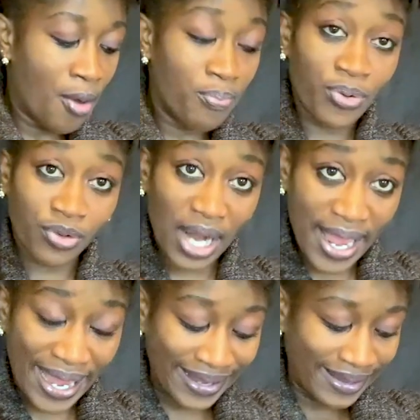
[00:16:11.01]

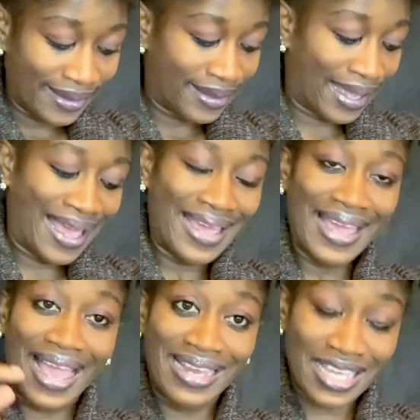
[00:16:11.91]
pray
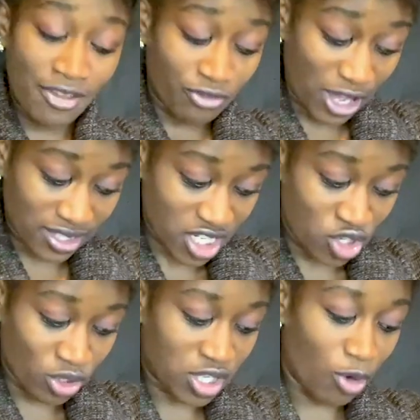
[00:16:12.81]
and invest
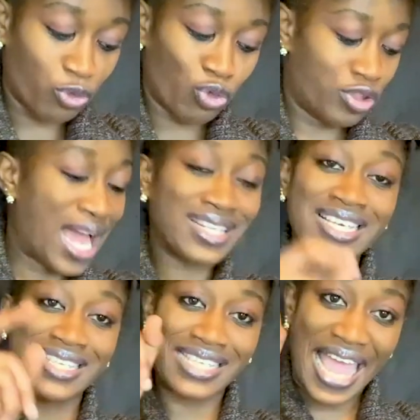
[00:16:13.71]
in yourself that
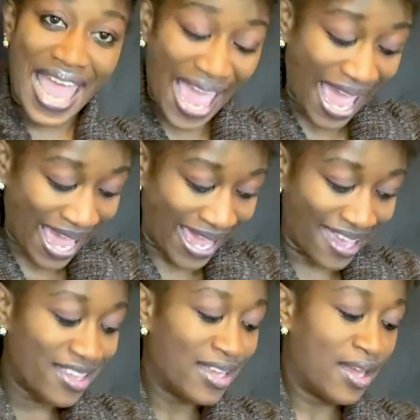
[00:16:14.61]
is a
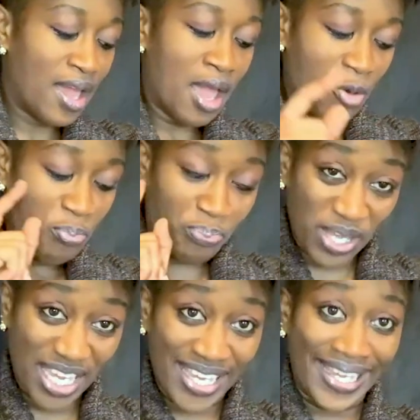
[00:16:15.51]

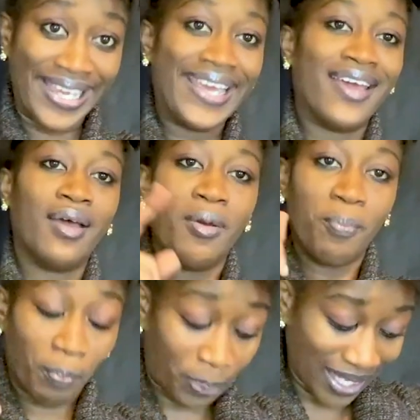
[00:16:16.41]
p
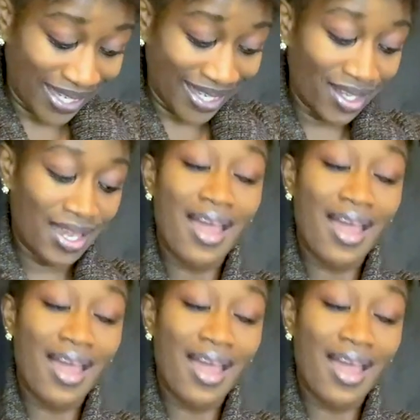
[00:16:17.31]
p